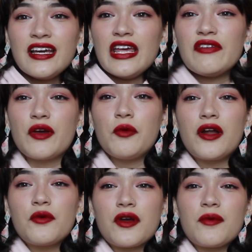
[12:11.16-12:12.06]
if I
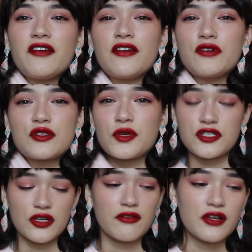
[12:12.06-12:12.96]
want to wear my favorite
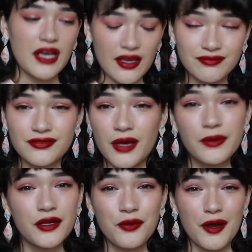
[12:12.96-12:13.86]
sweatshirt every day, I'm
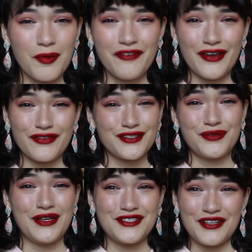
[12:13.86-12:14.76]
gonna wear my favorite
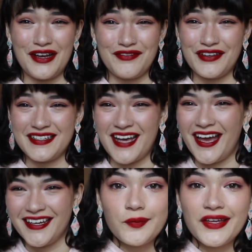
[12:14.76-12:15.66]
sweatshirt every
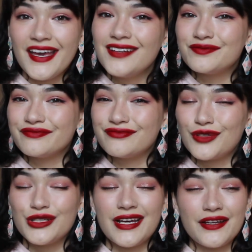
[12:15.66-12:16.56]
day. But yeah,
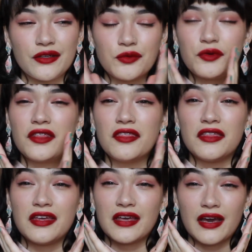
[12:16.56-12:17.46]
we're done with
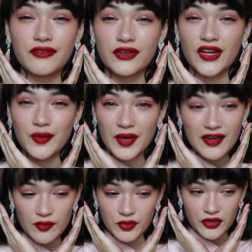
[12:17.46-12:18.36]
the everyday
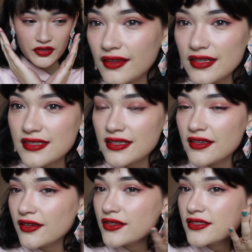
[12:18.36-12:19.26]
makeup look. This
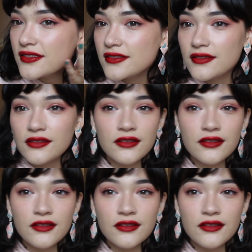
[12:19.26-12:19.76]
is